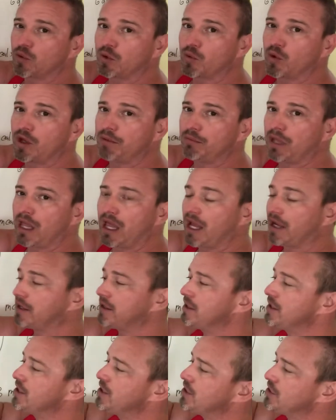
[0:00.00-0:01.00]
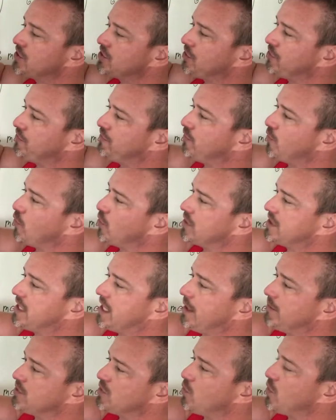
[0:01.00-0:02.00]
or one block. So four
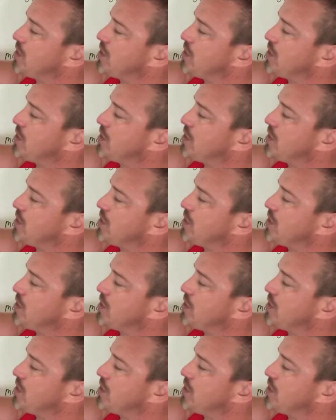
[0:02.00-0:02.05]
times the